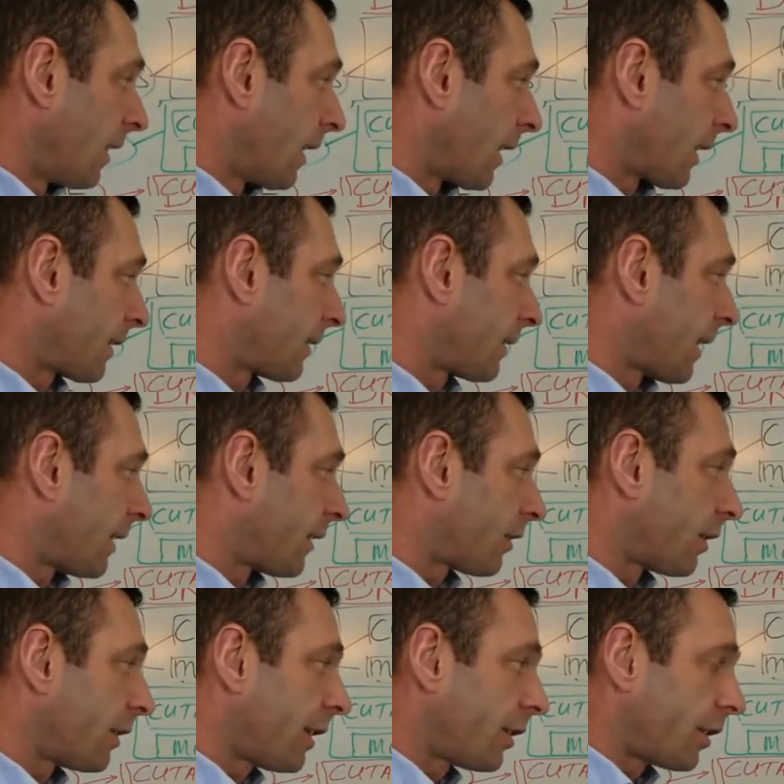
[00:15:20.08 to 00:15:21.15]

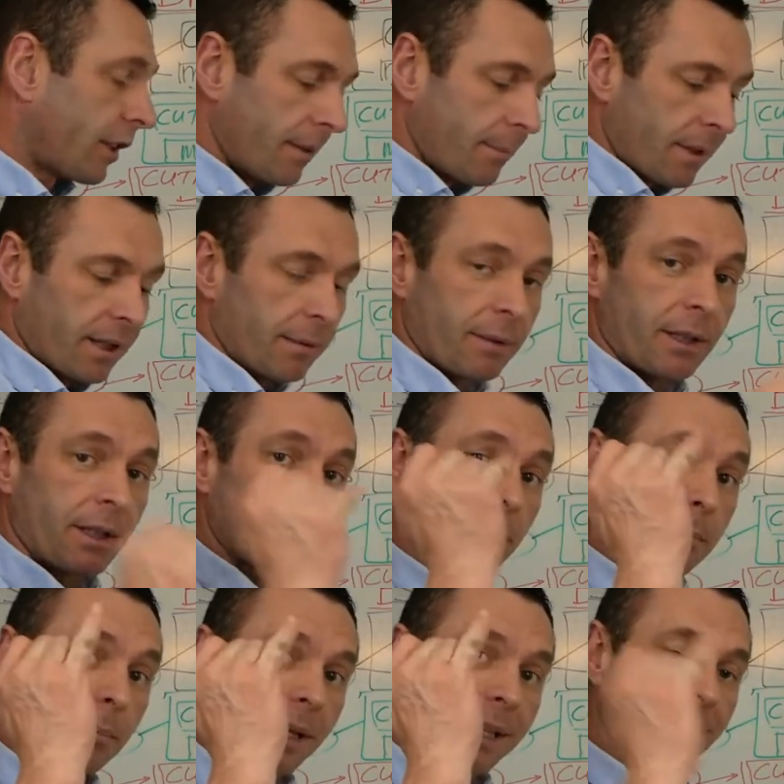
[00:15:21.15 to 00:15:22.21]
Extensor digiti minimi, your
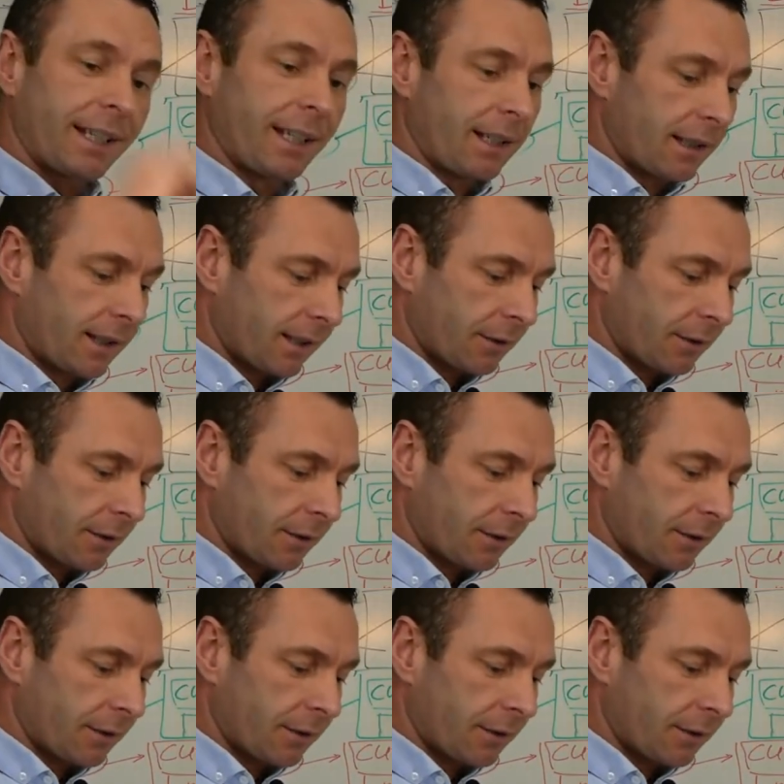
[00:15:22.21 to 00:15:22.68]
pinky,